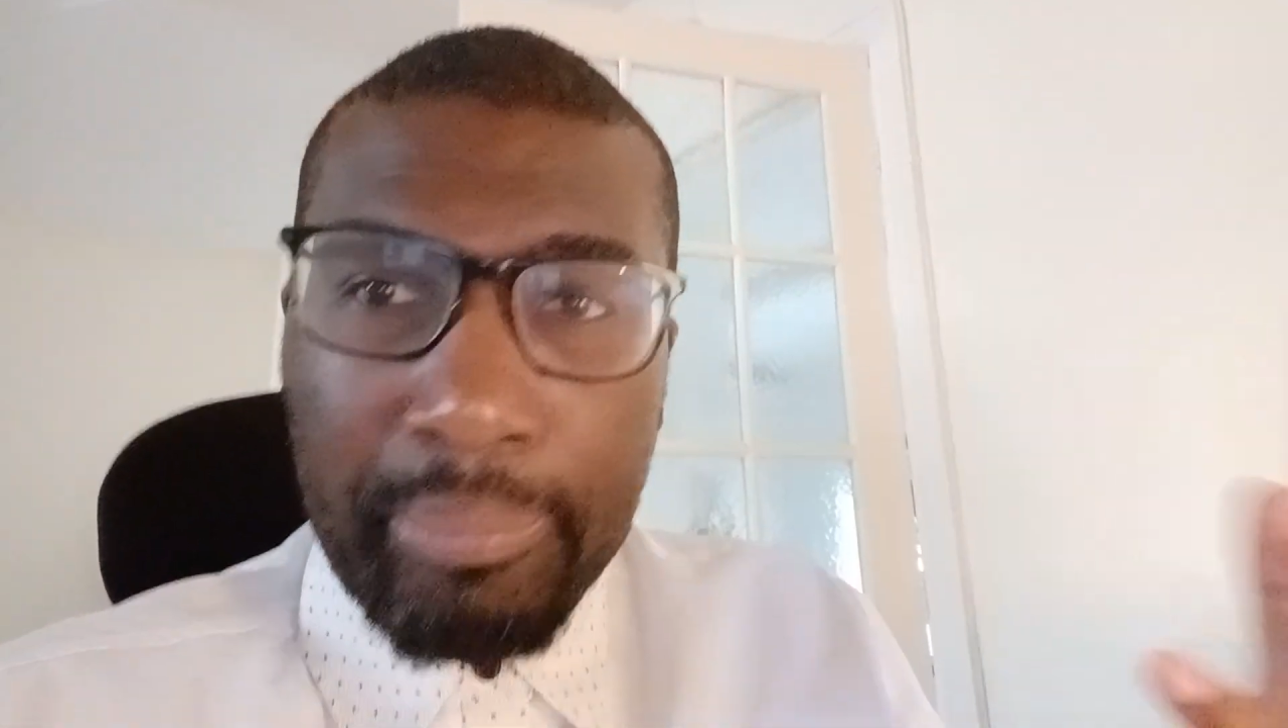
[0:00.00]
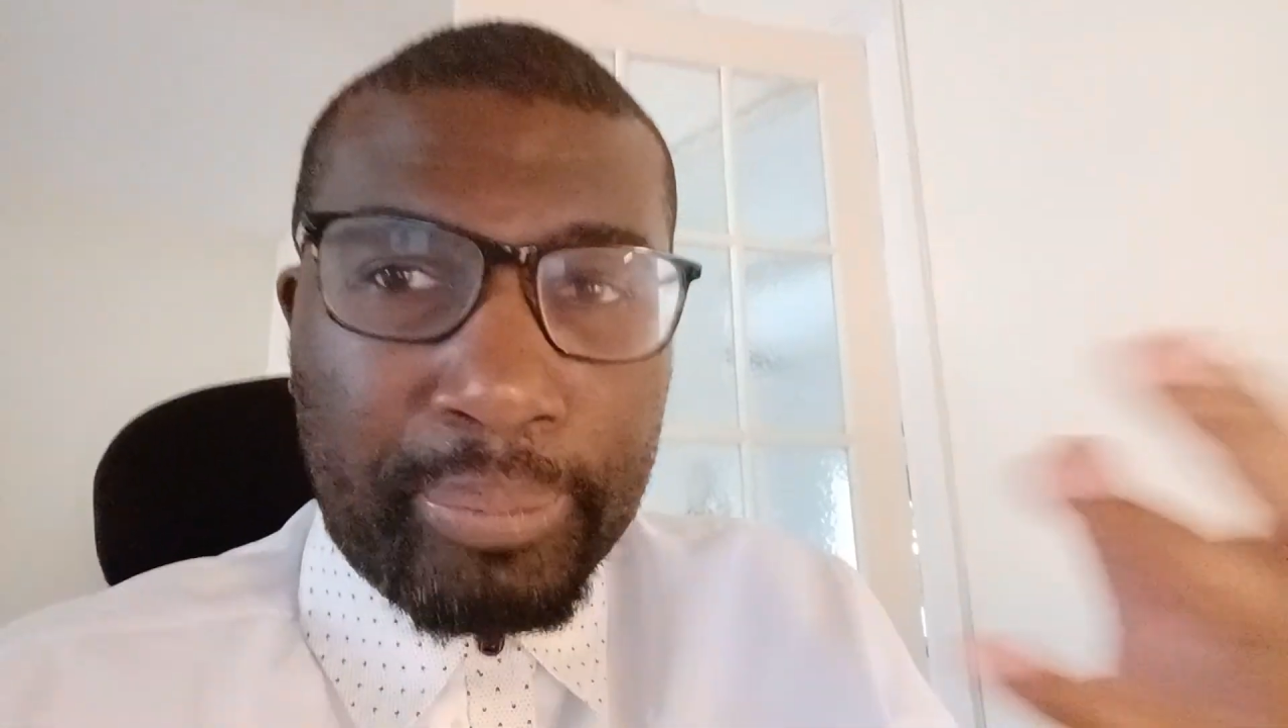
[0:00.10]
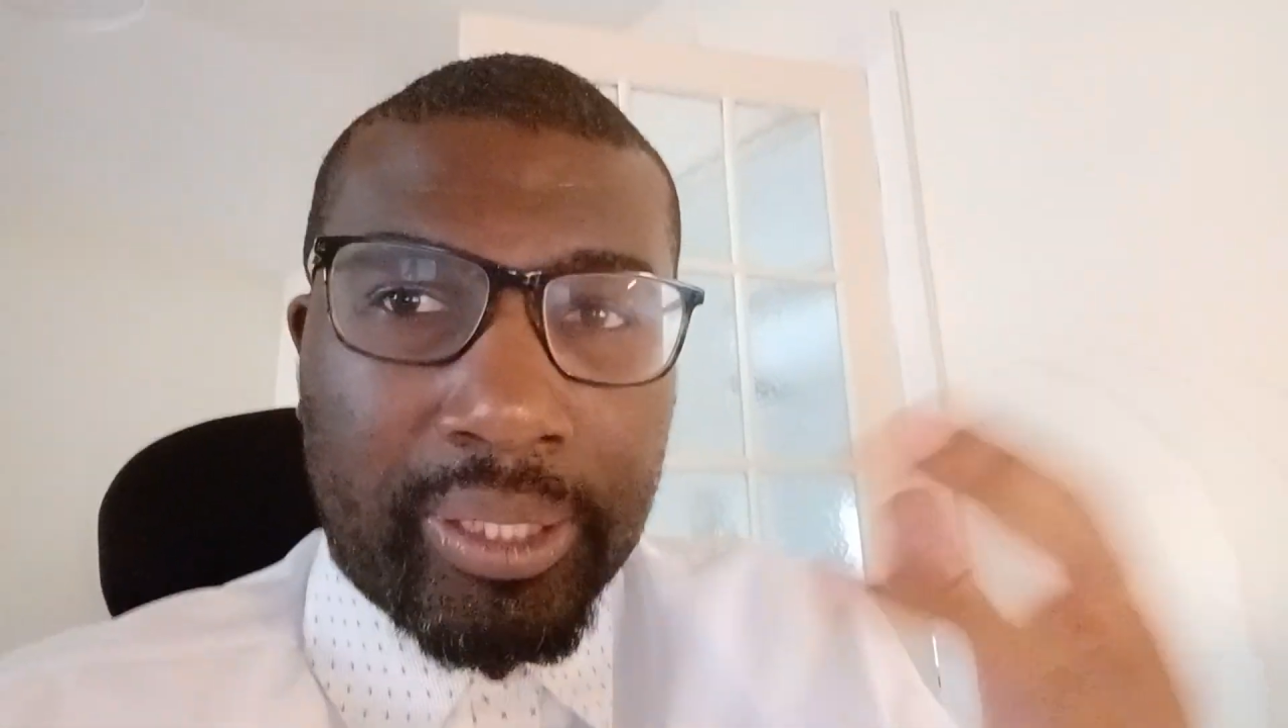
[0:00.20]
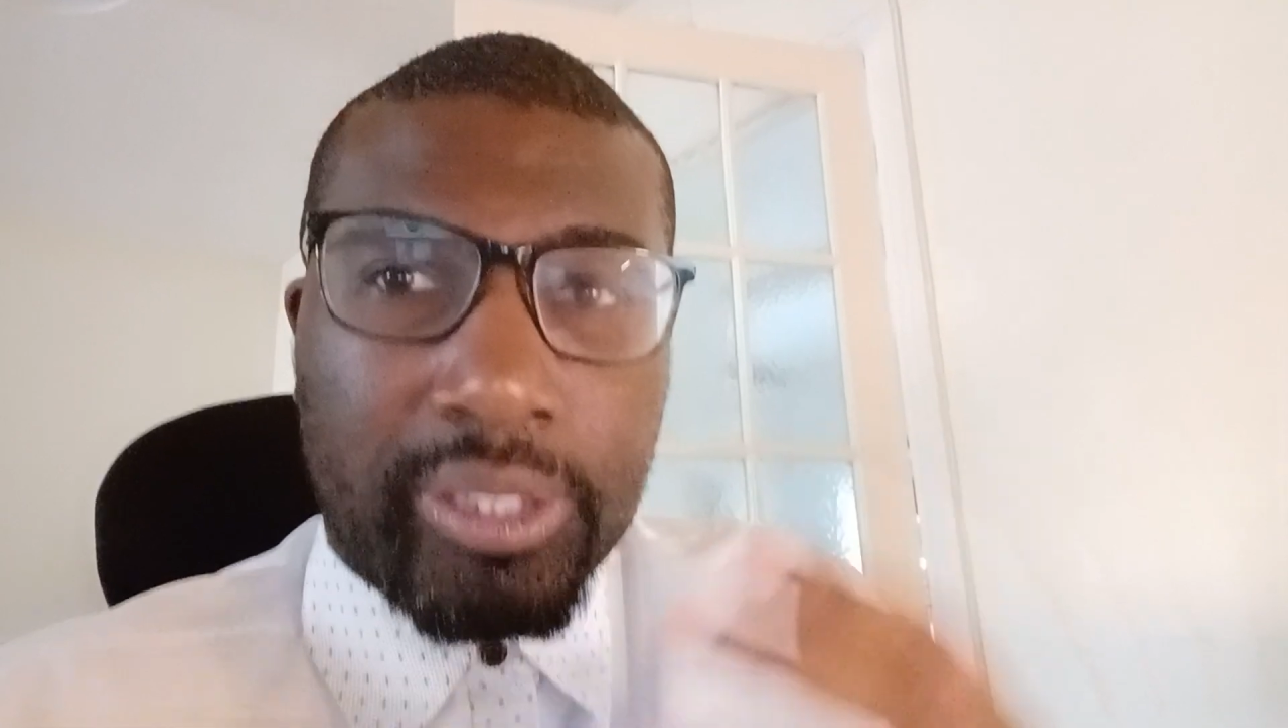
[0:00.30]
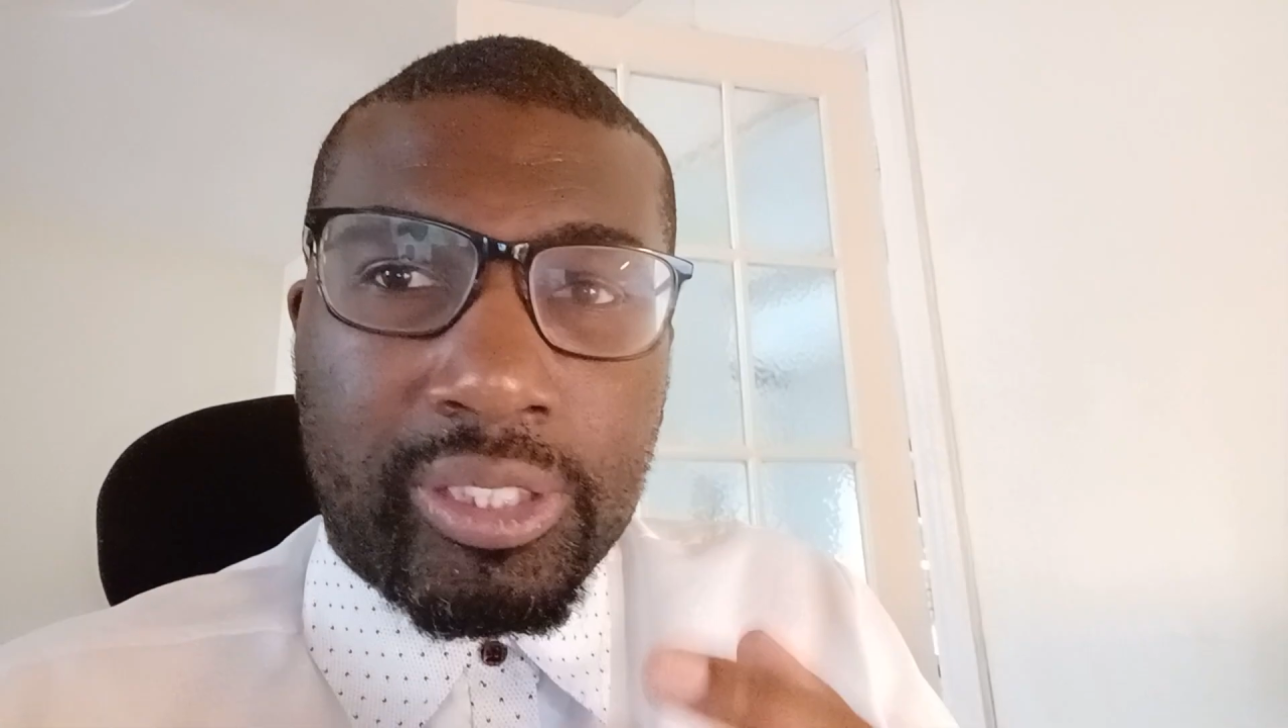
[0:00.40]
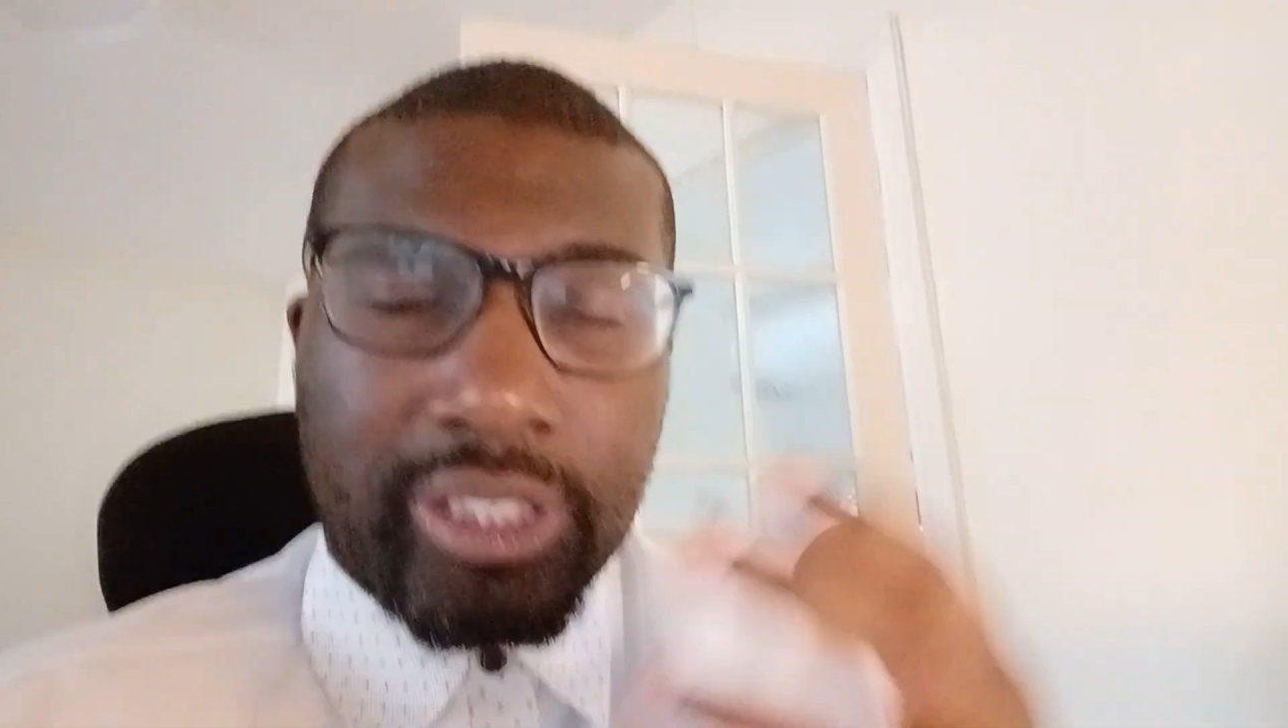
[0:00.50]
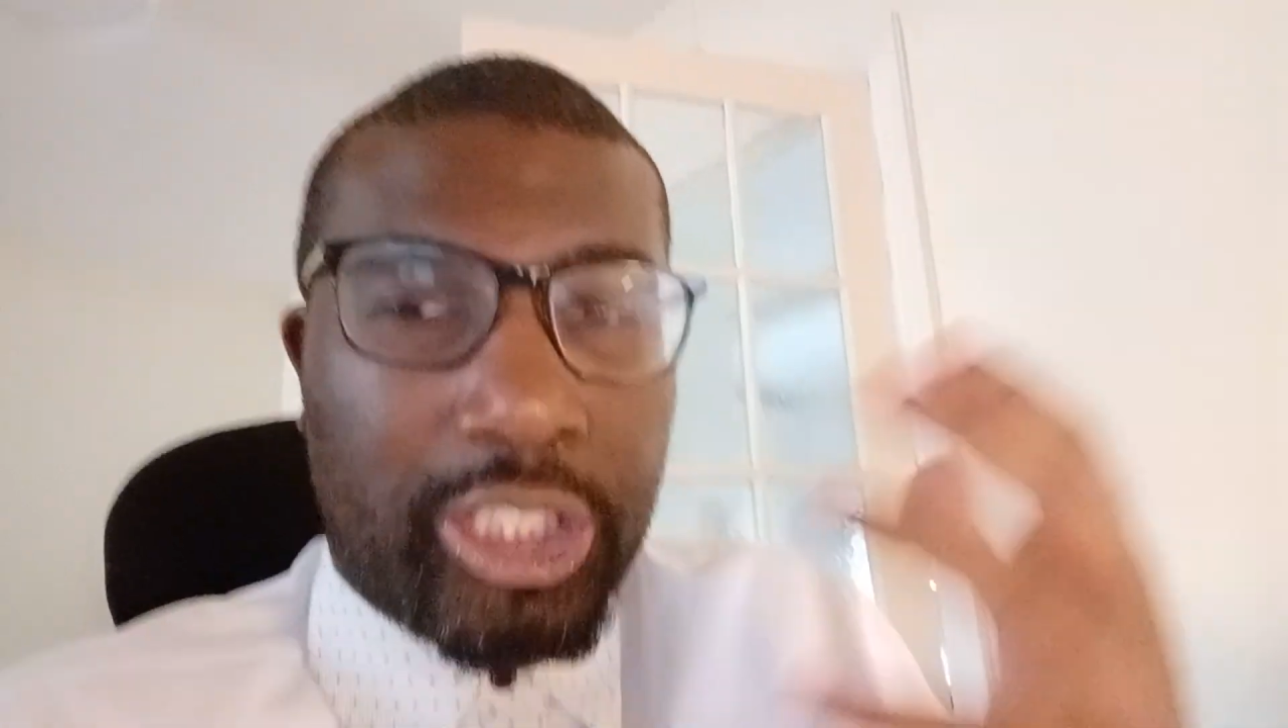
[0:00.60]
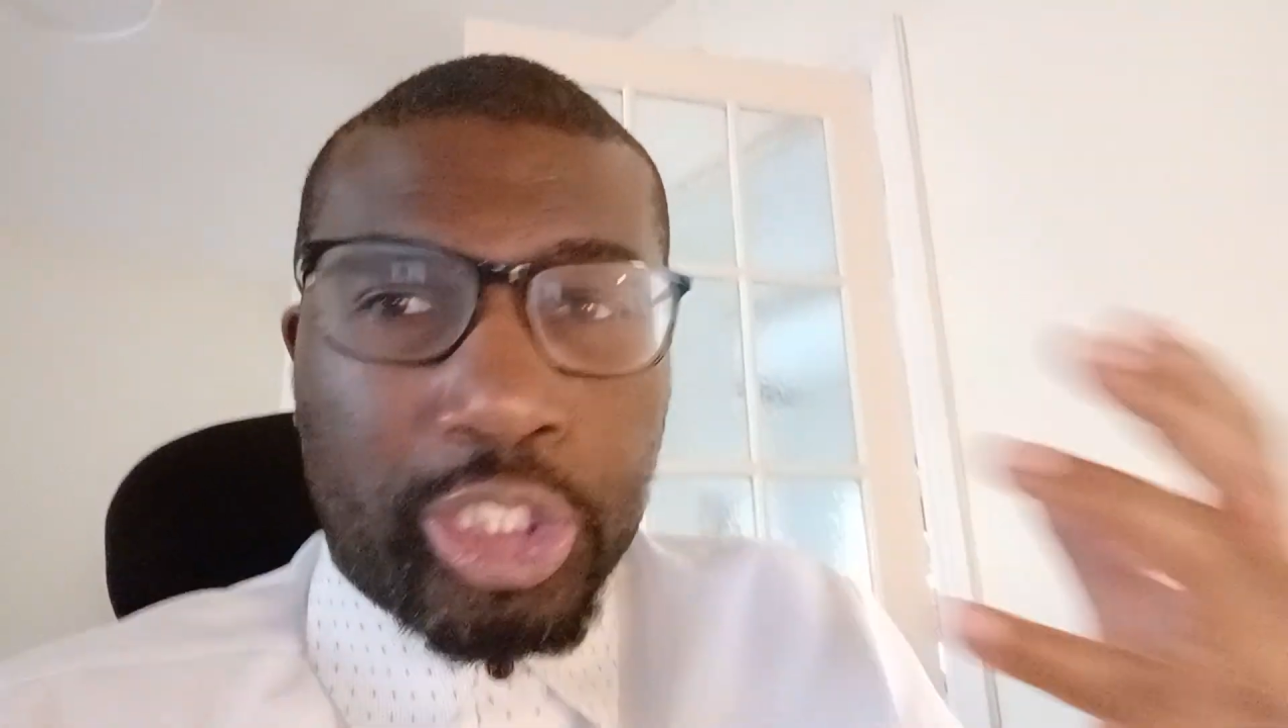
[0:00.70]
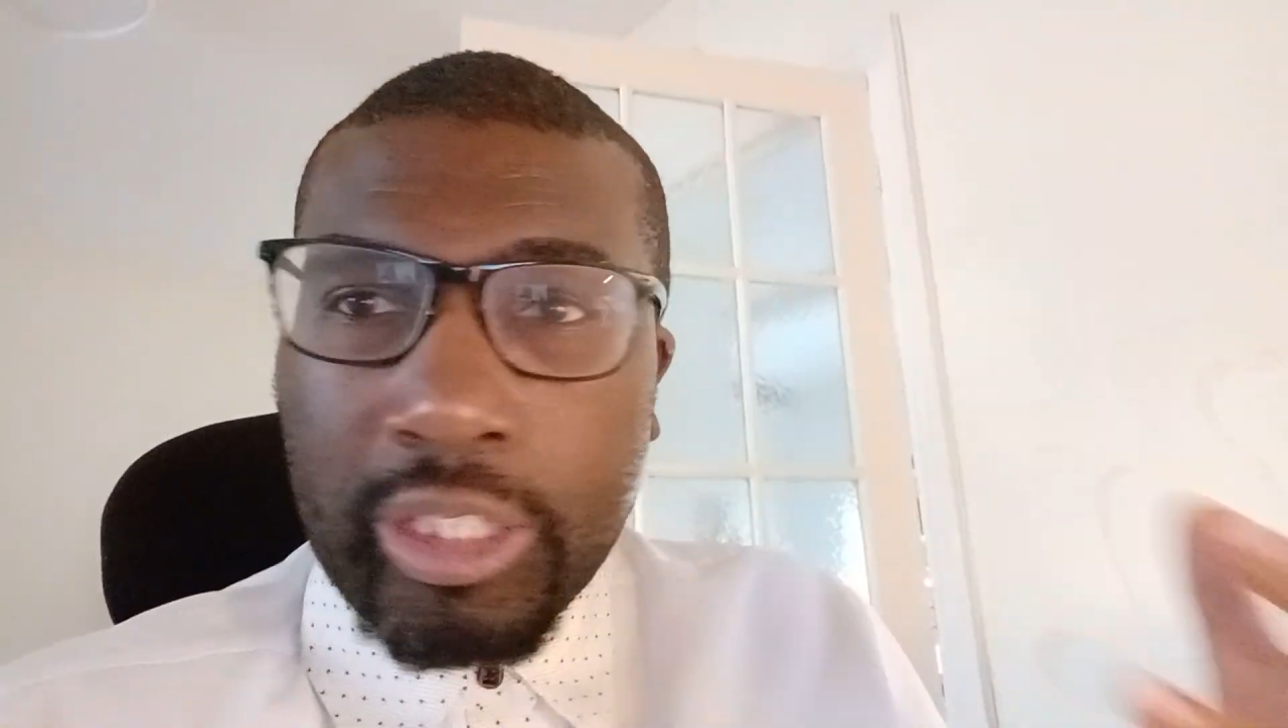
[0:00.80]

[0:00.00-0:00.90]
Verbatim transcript: because this should